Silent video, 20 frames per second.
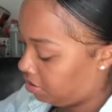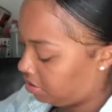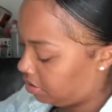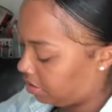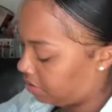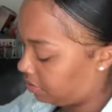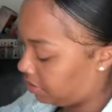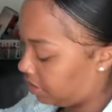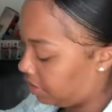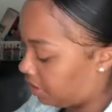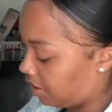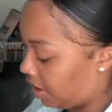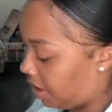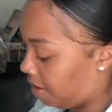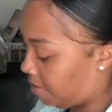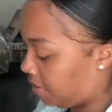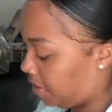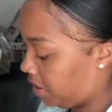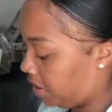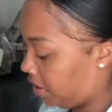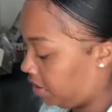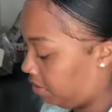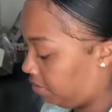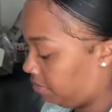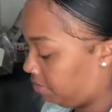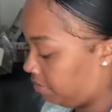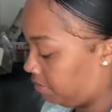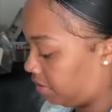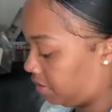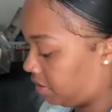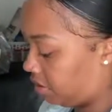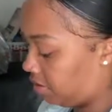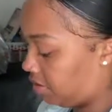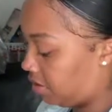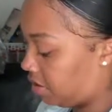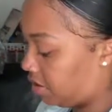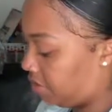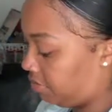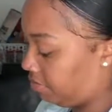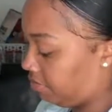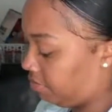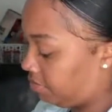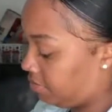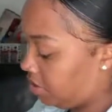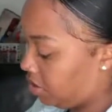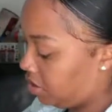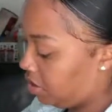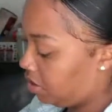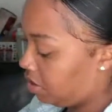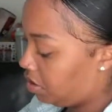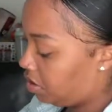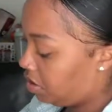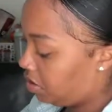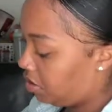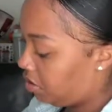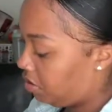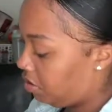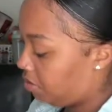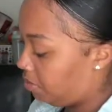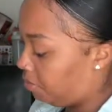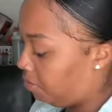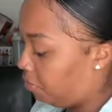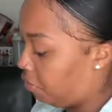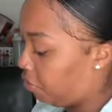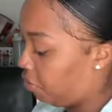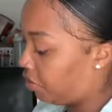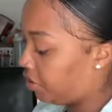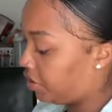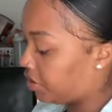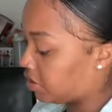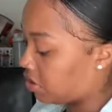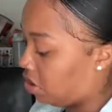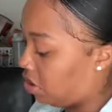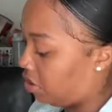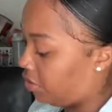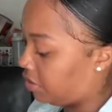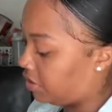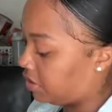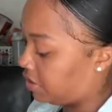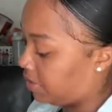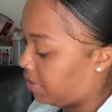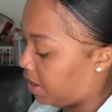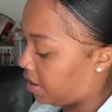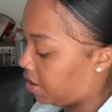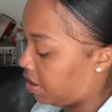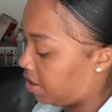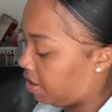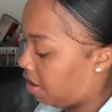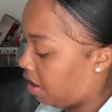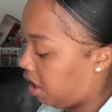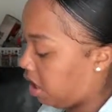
don't need that many, but you know, more is always better.